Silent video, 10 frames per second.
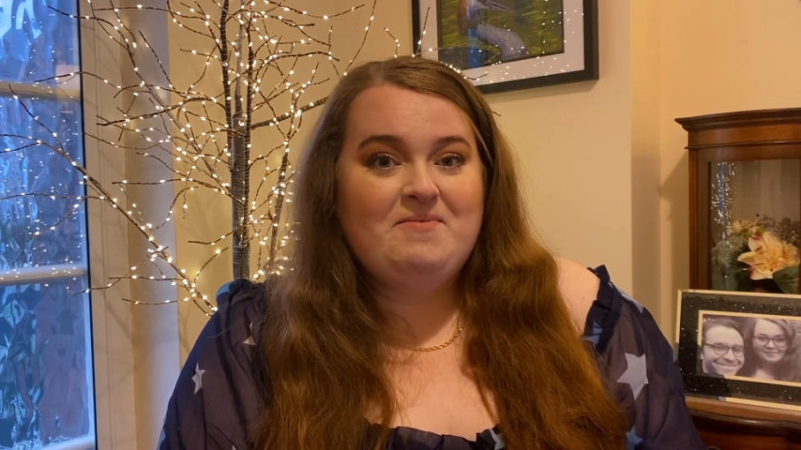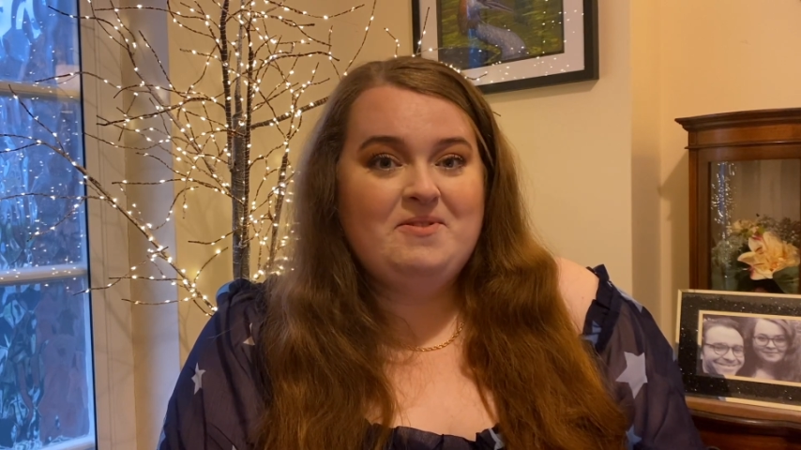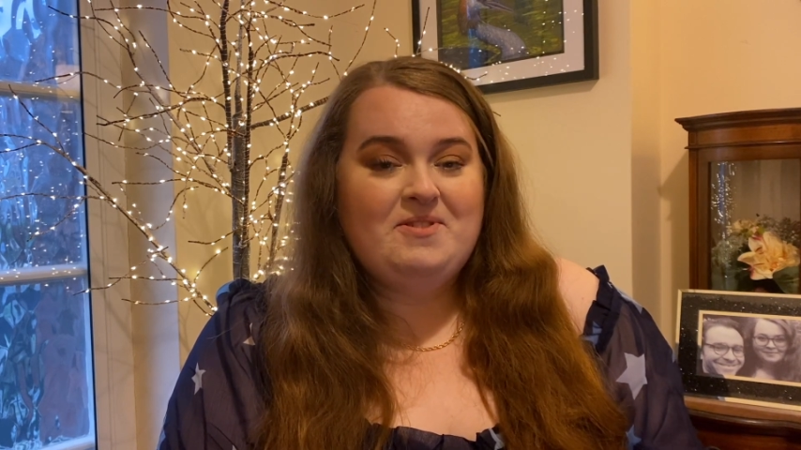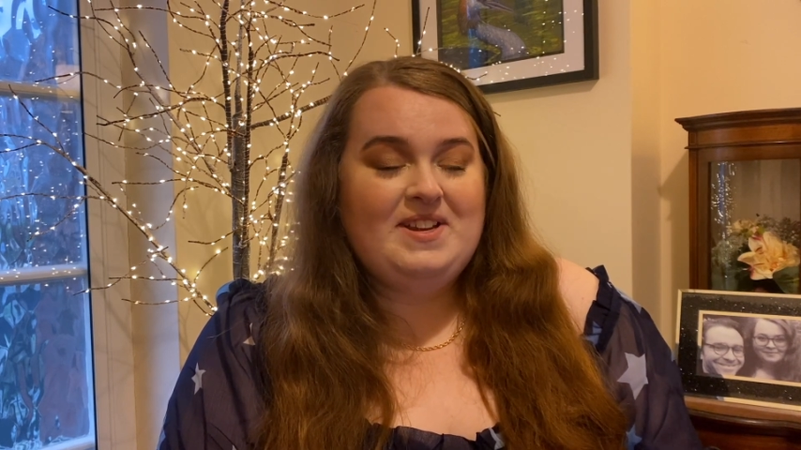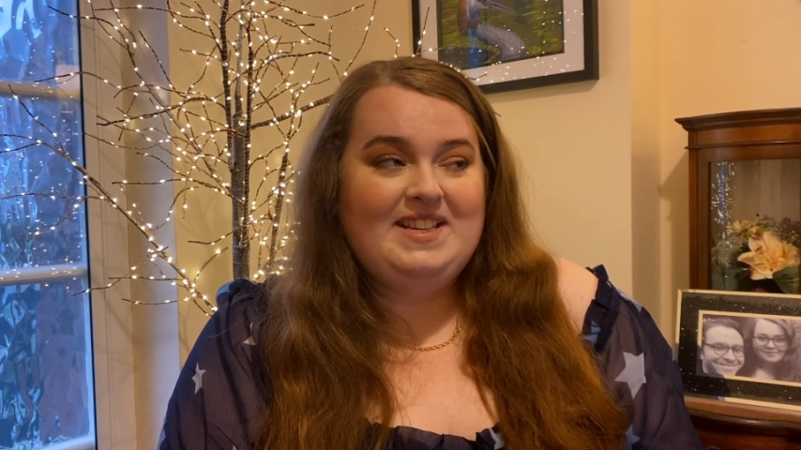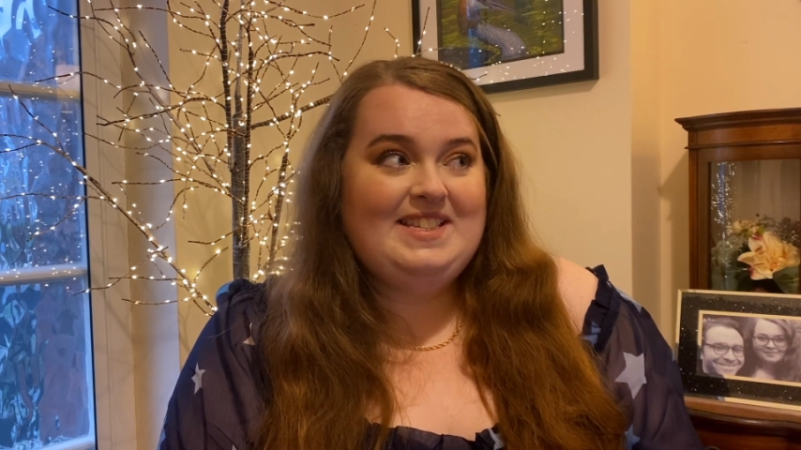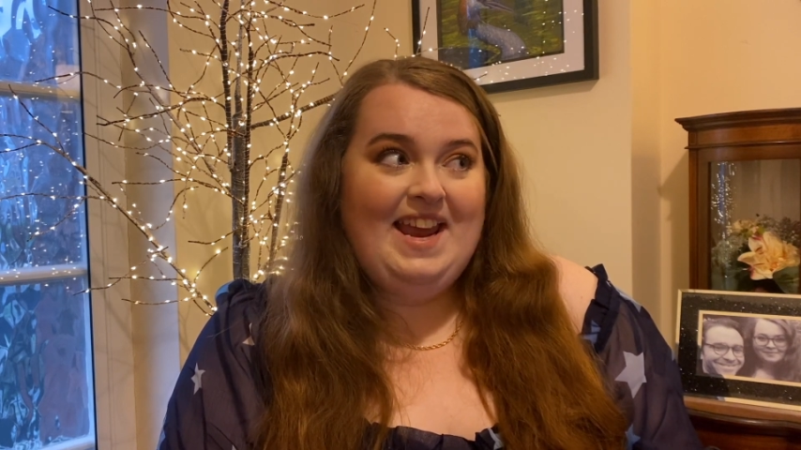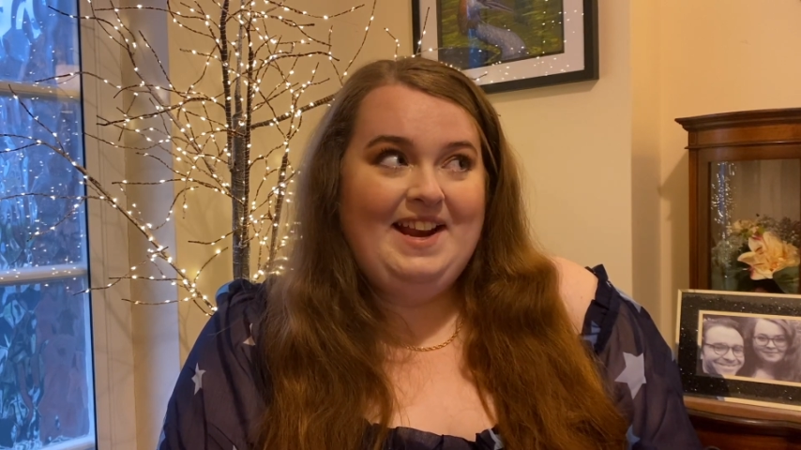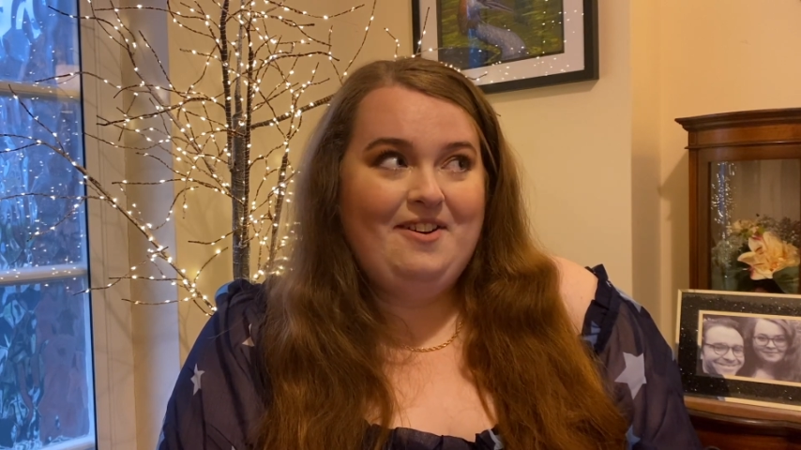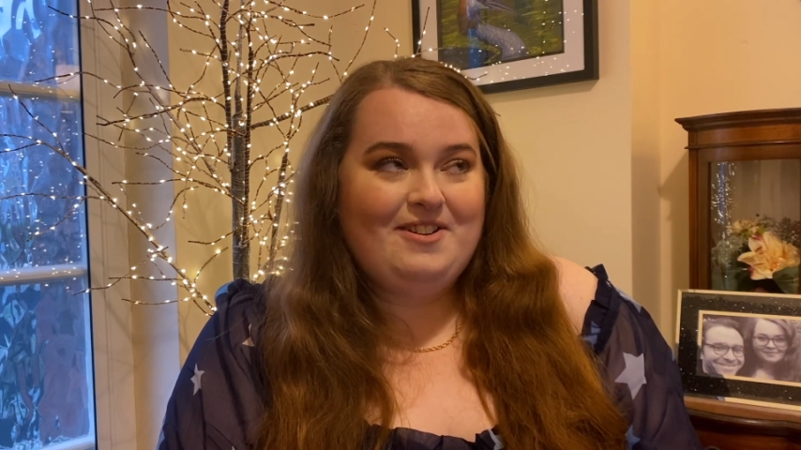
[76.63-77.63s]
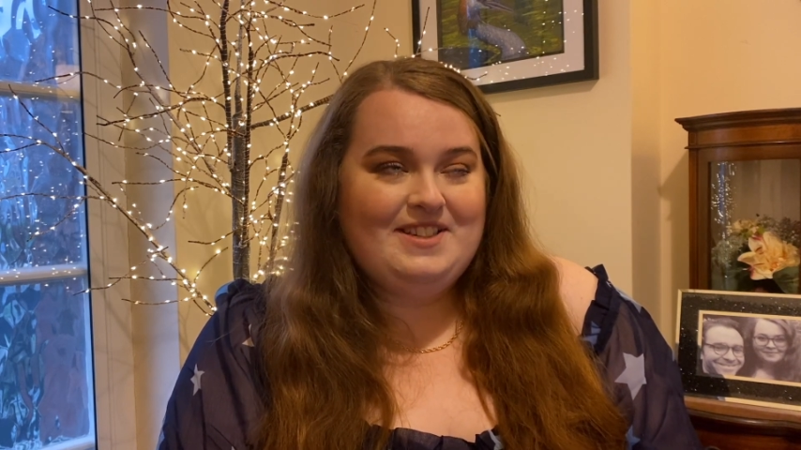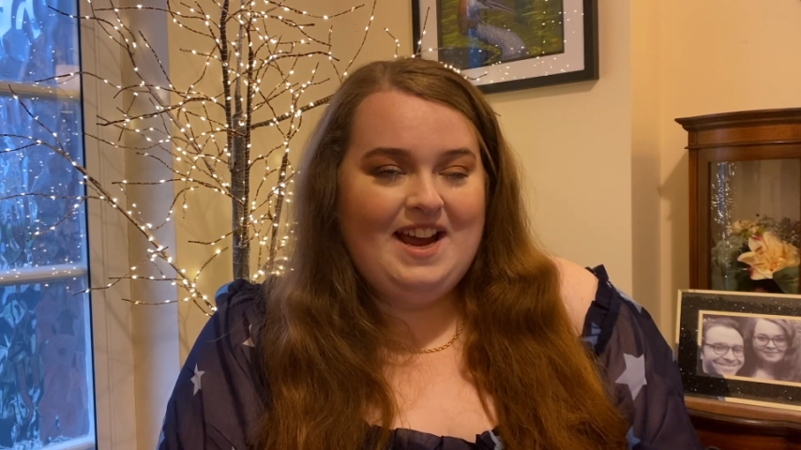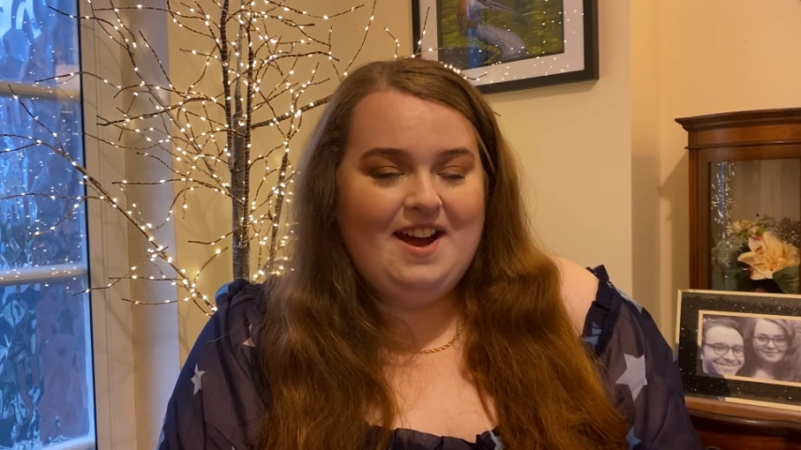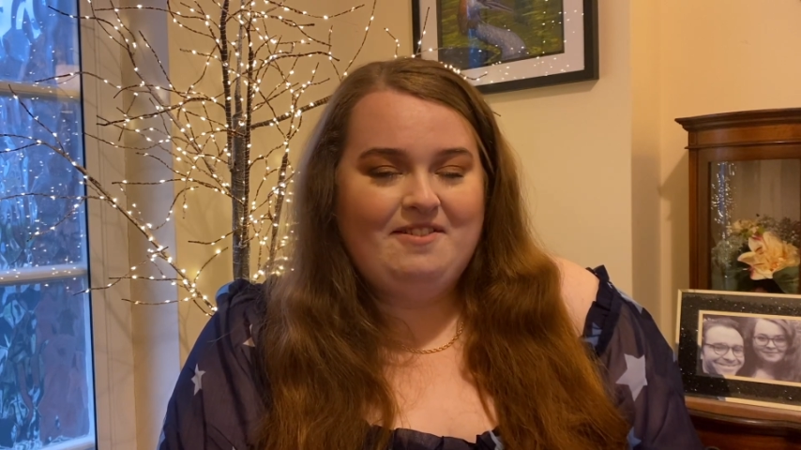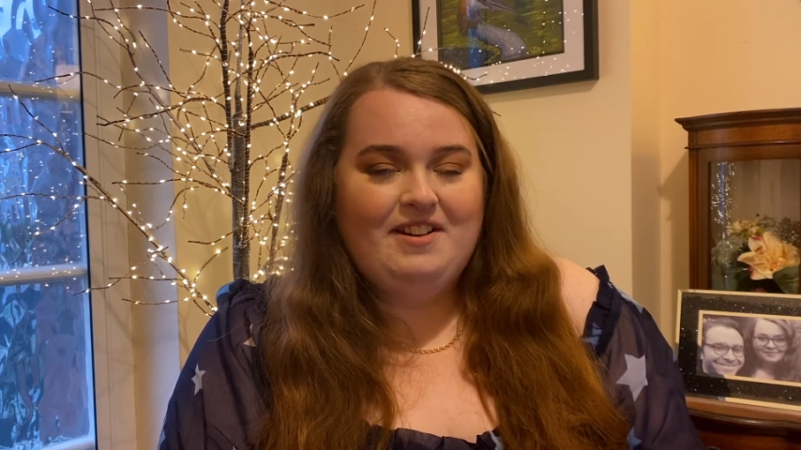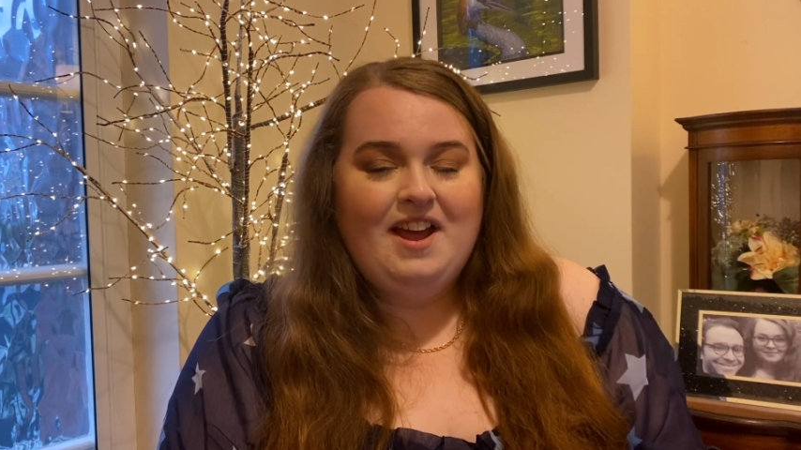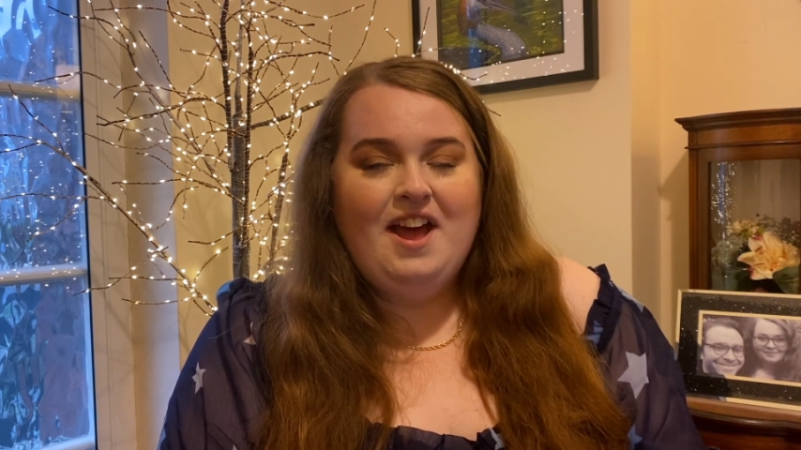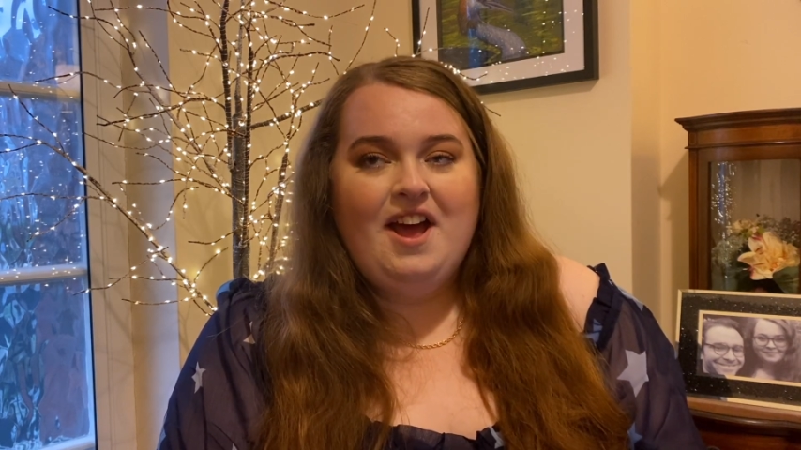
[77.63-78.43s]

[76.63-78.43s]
more insane lockdown.